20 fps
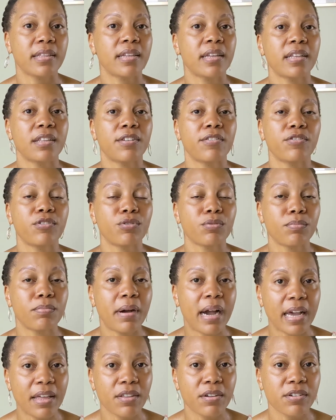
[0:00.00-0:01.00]
and if you
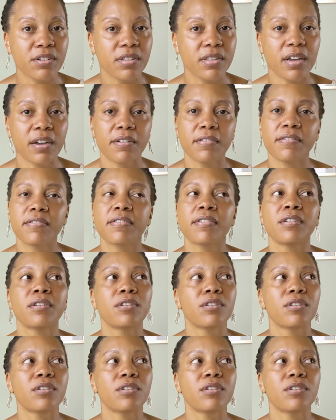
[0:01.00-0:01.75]
buy their stuff,